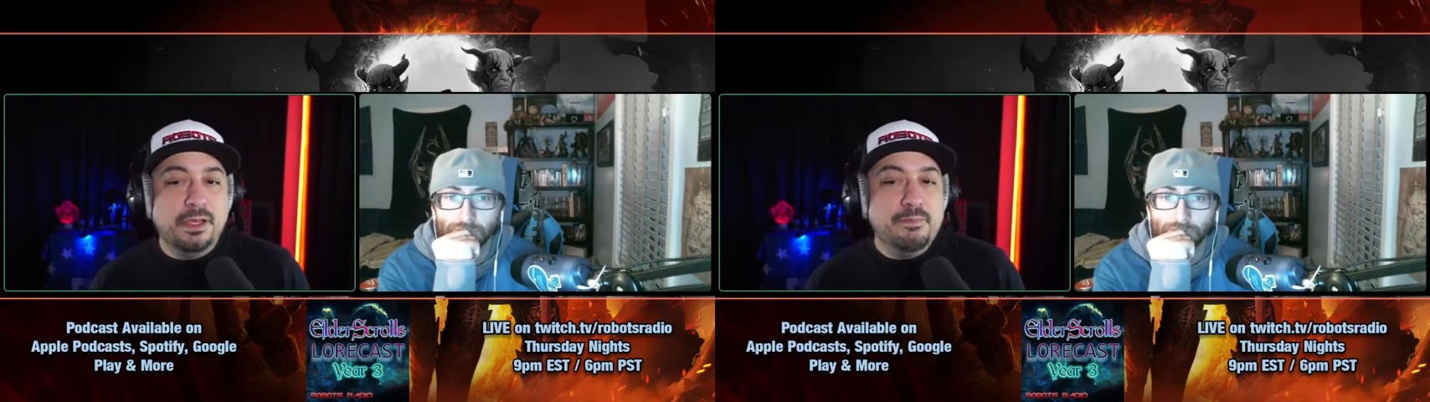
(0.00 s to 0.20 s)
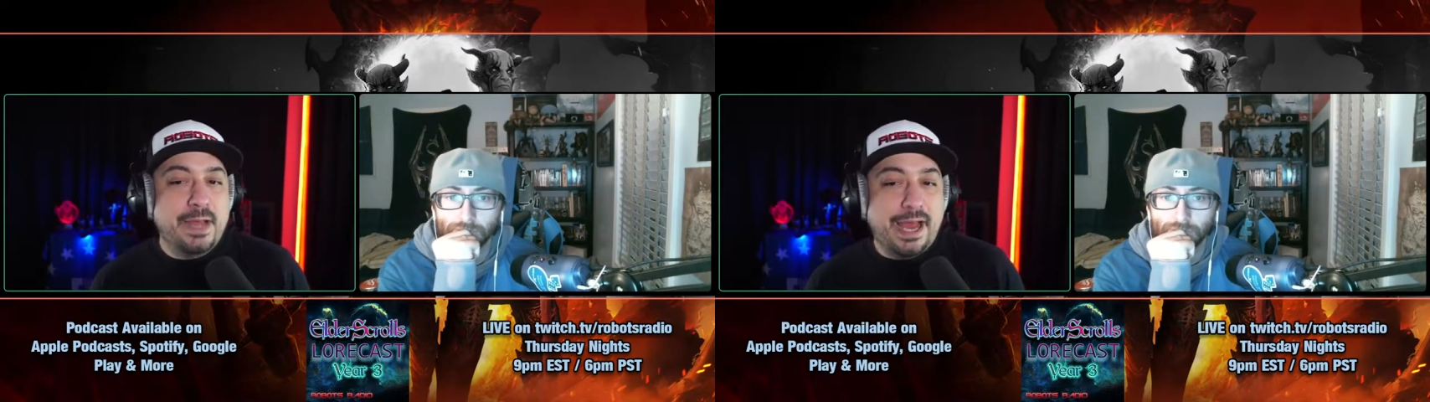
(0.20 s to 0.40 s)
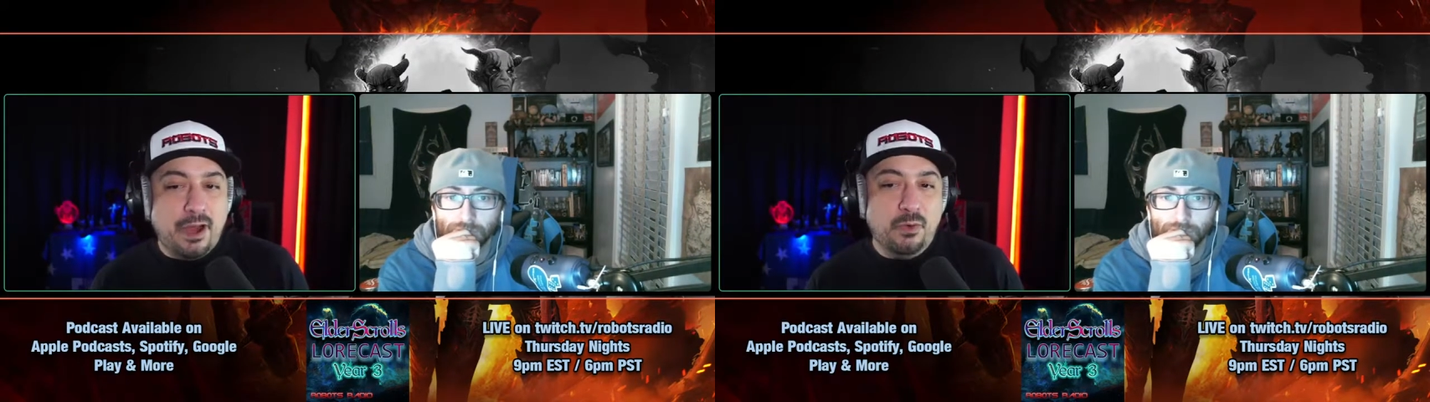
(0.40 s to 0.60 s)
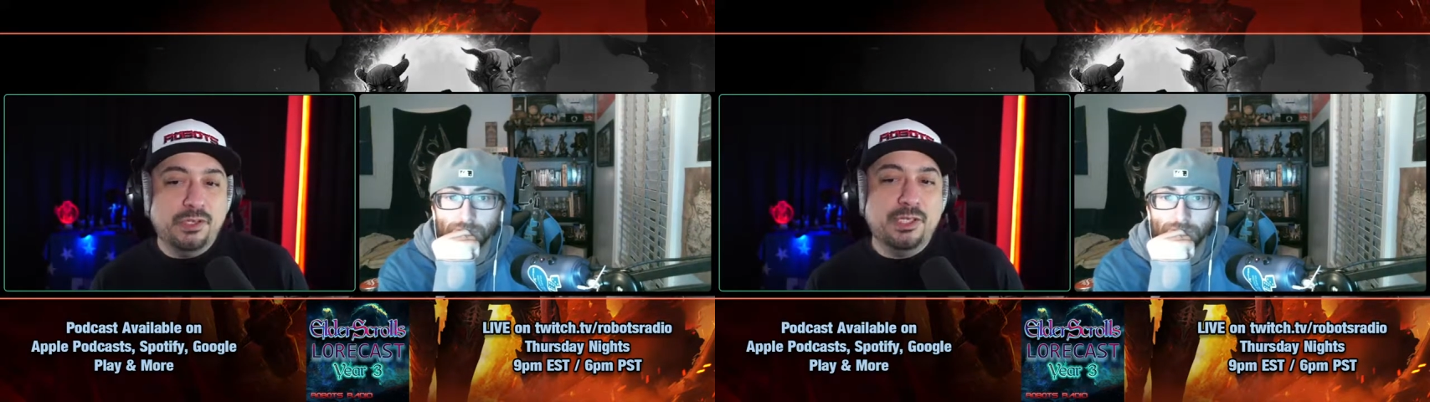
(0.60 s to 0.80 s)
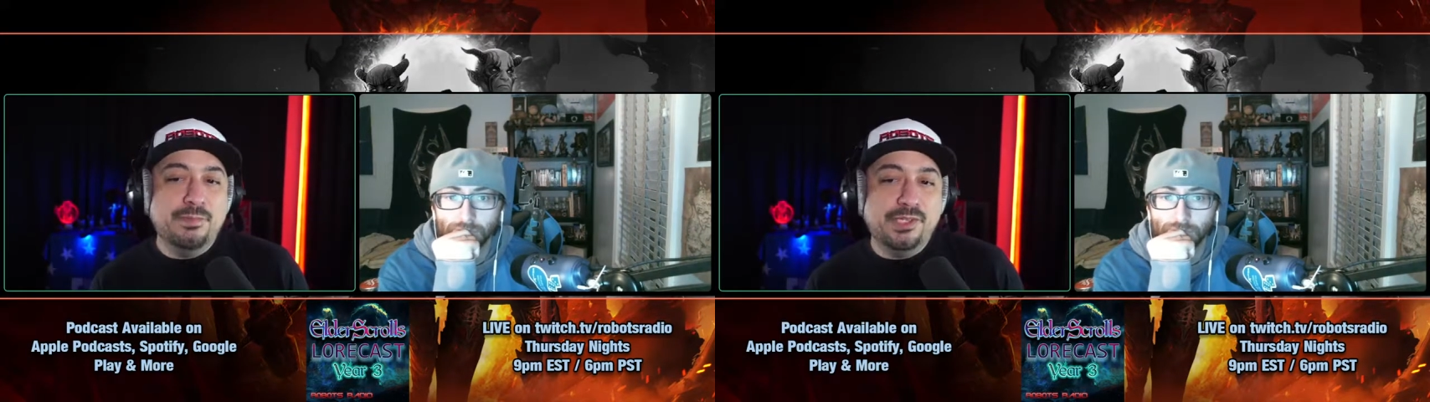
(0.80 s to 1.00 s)
empowered
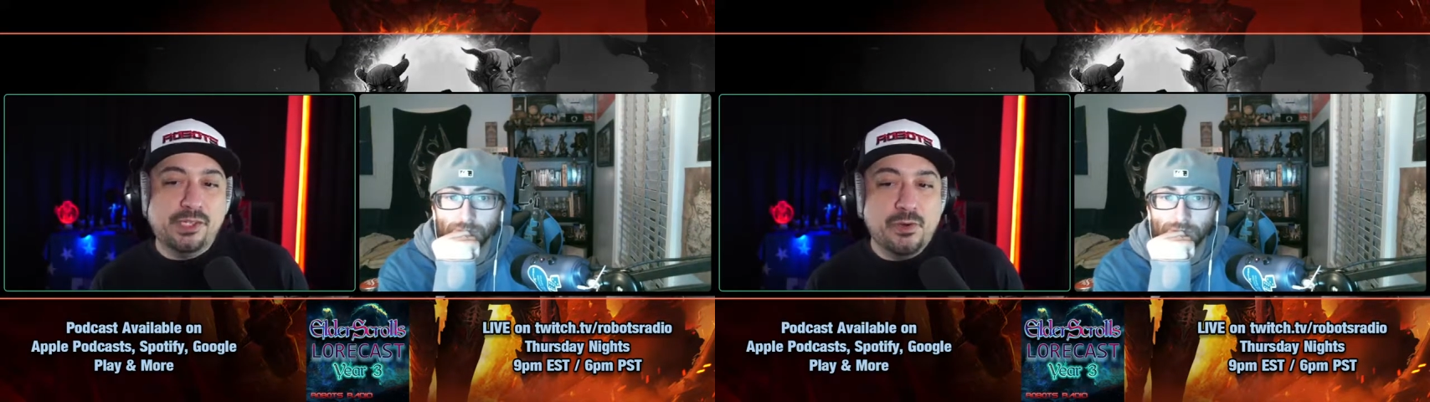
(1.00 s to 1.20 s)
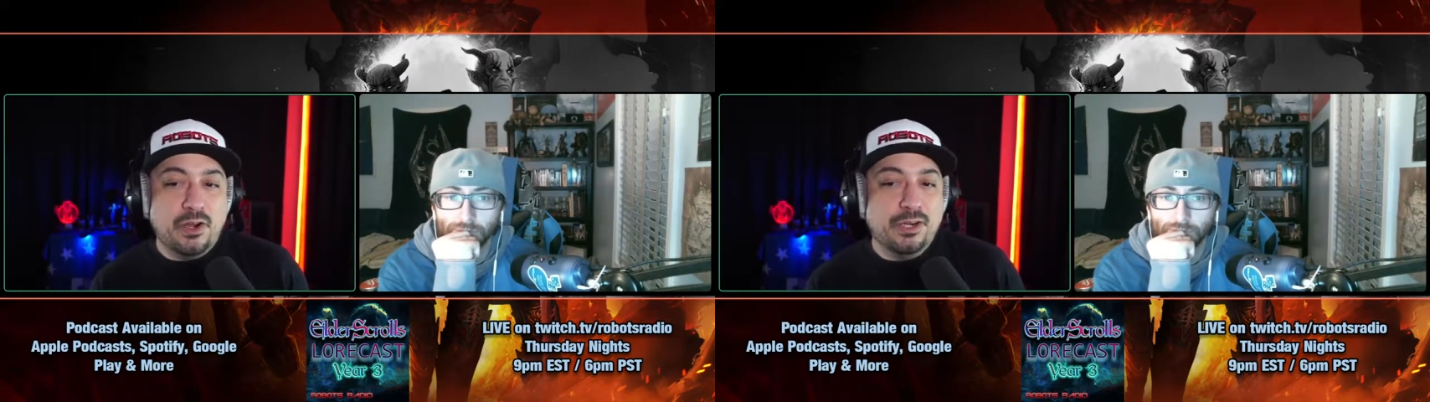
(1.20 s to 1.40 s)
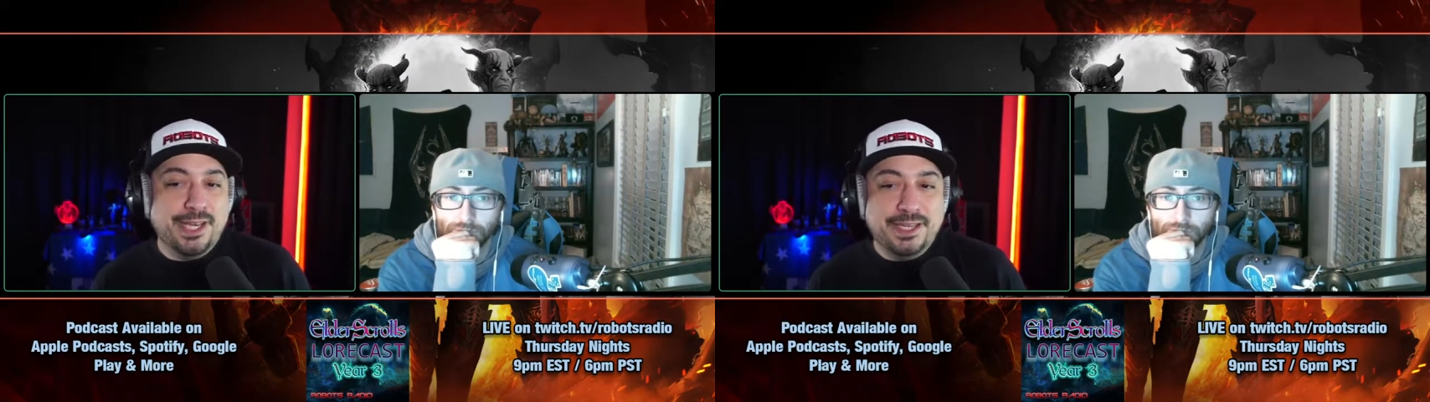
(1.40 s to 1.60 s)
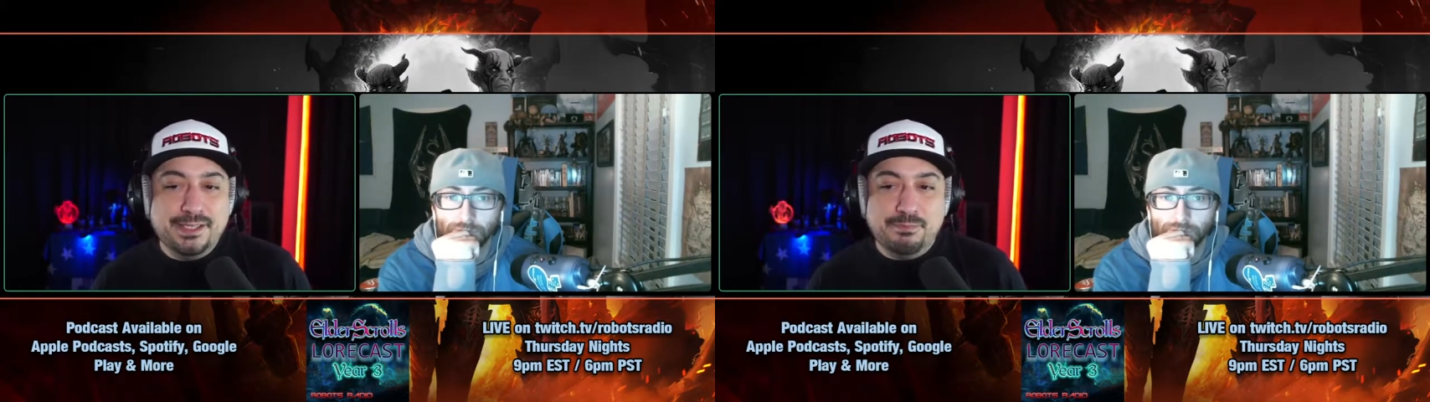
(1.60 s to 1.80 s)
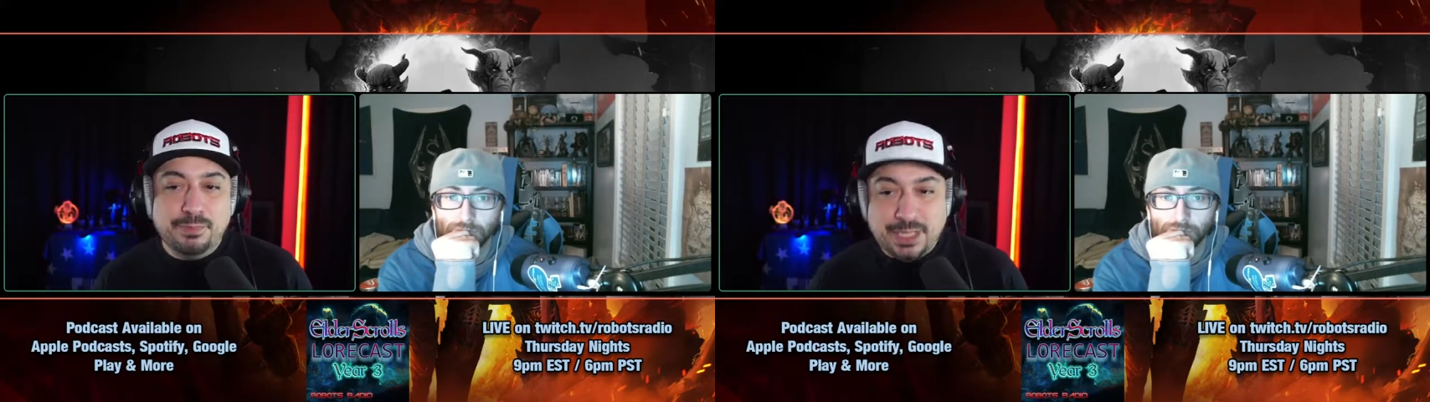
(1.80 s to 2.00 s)
to bestow
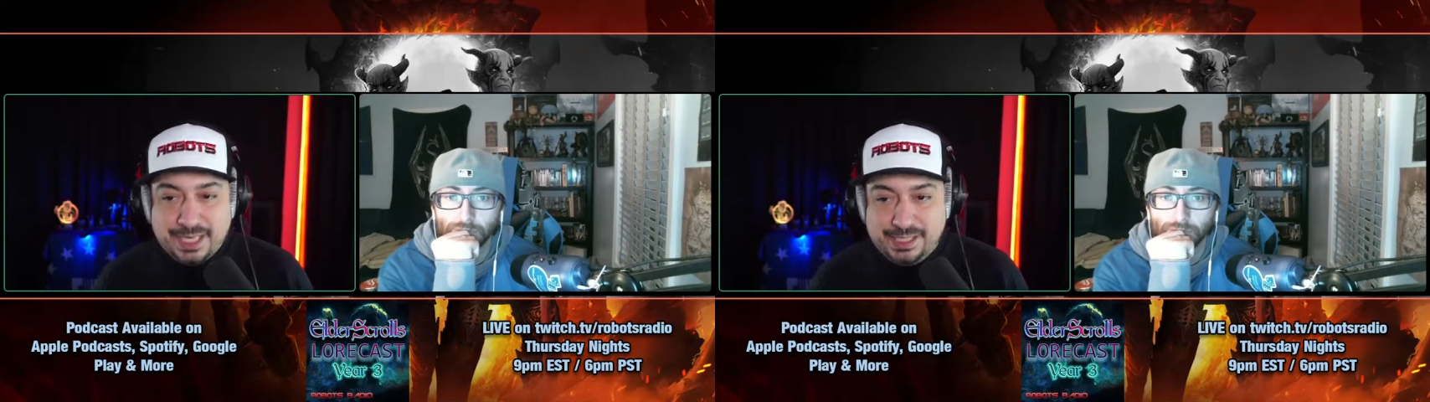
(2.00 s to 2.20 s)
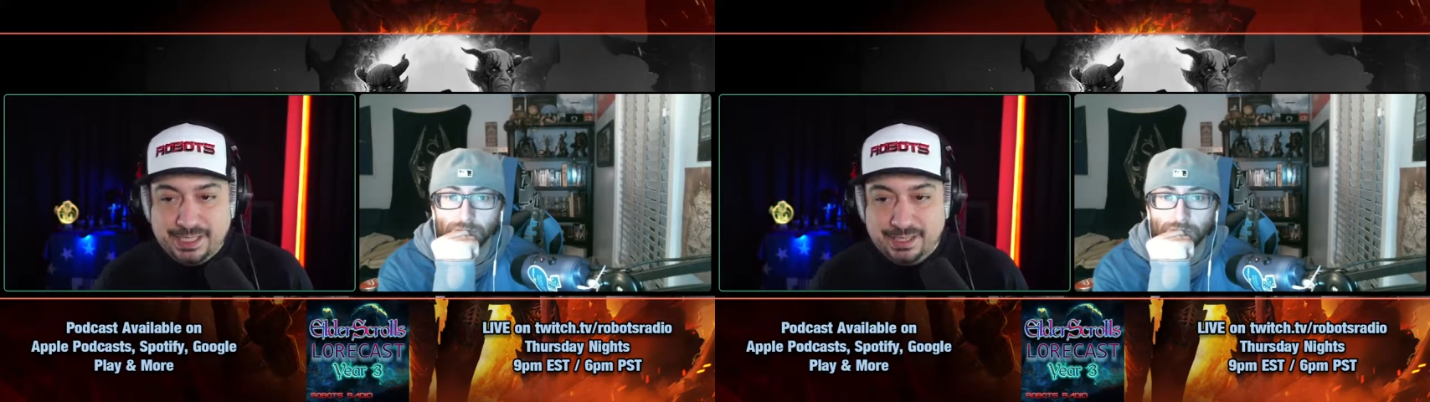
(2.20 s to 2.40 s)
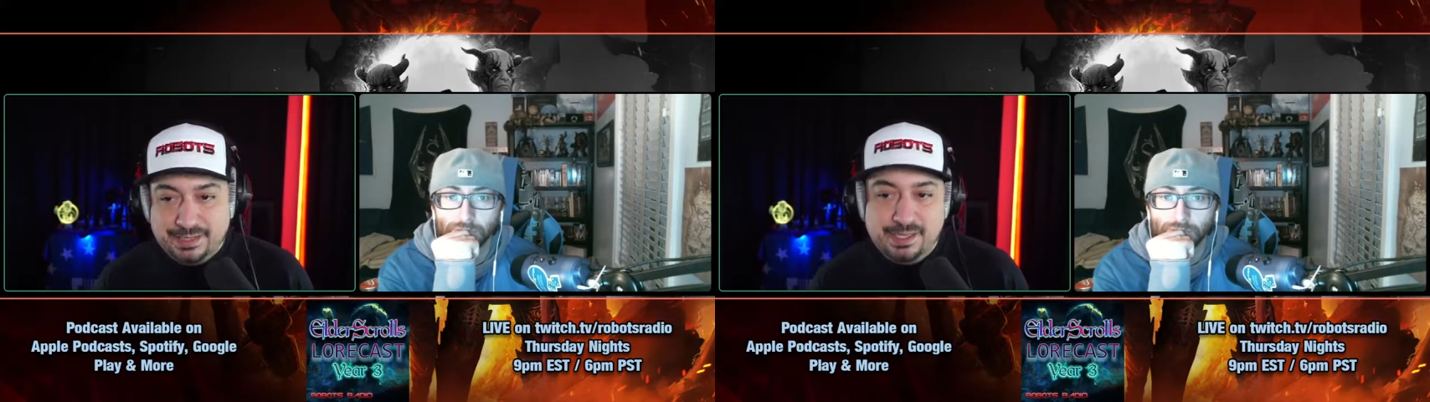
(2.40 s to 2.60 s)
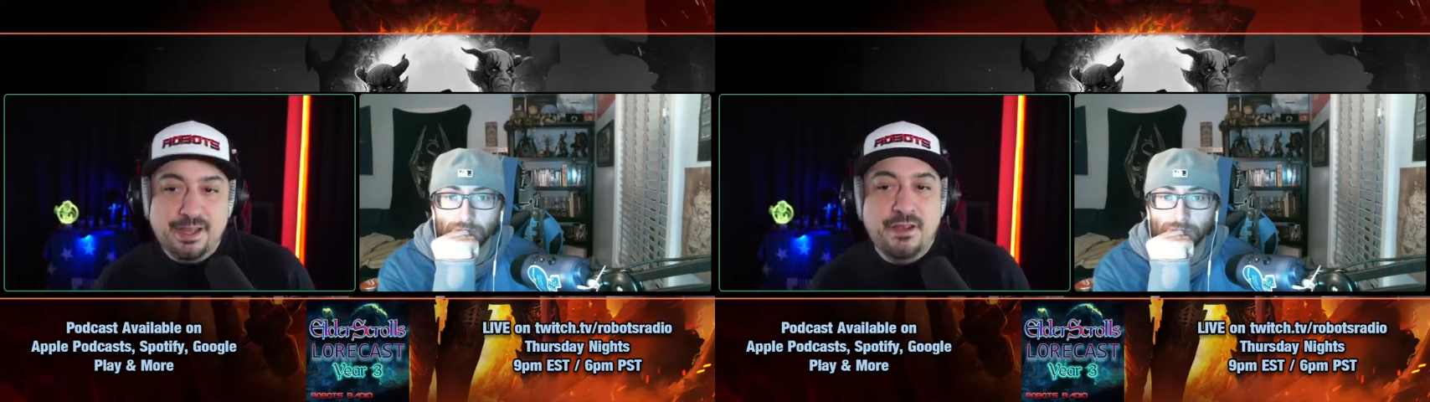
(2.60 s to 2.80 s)
Arcade's blessings,